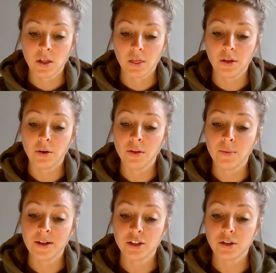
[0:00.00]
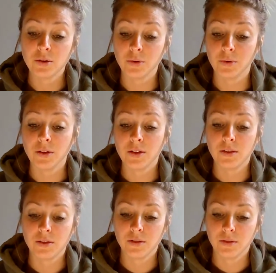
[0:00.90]
Though the witch knew
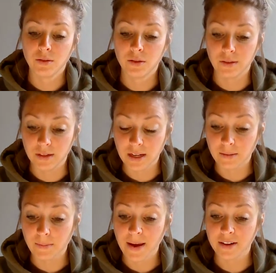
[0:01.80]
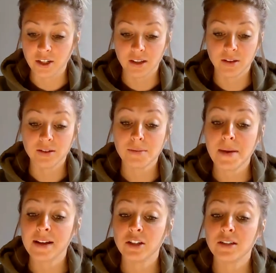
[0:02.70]
the deep magic, there is a
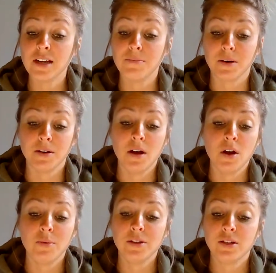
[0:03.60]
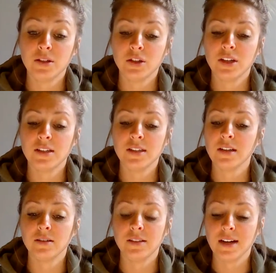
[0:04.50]
magic deeper, which she
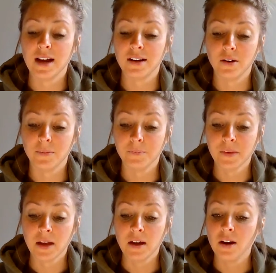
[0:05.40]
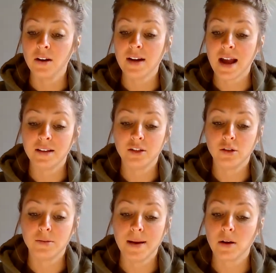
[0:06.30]
still did not know. Her knowledge
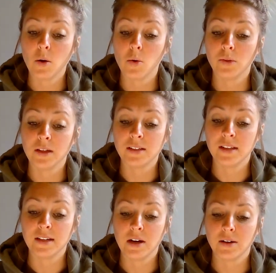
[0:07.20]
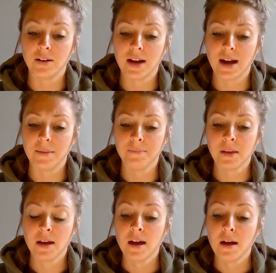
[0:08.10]
goes back only to the dawn of time.
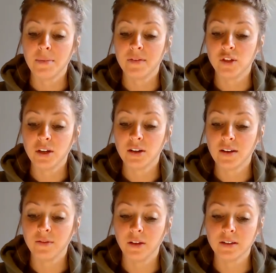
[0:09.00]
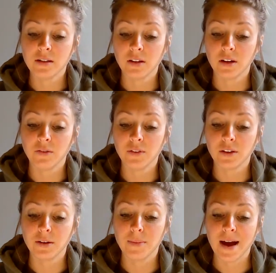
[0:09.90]
But if she could have looked a little
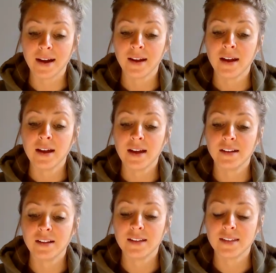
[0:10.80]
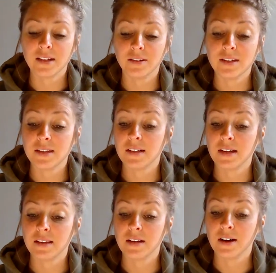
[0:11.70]
further back into the stillness and
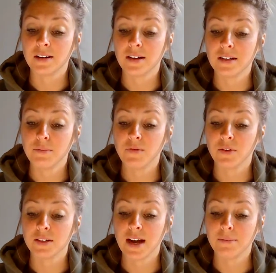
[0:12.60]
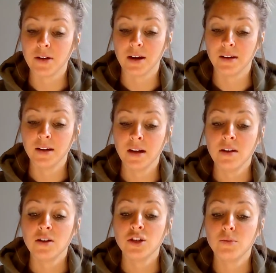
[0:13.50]
the darkness before time dawned,
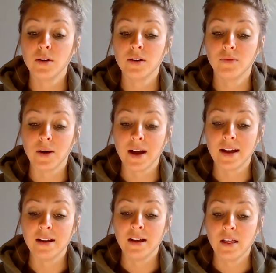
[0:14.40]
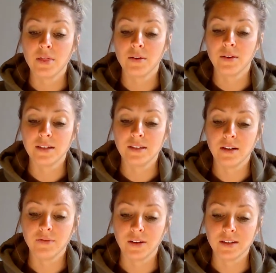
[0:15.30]
she would have read there a
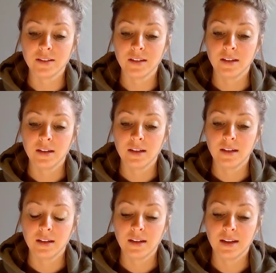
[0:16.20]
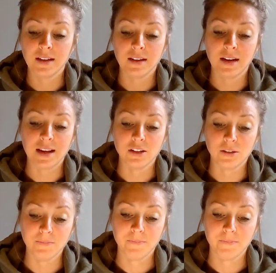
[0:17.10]
different incarnation.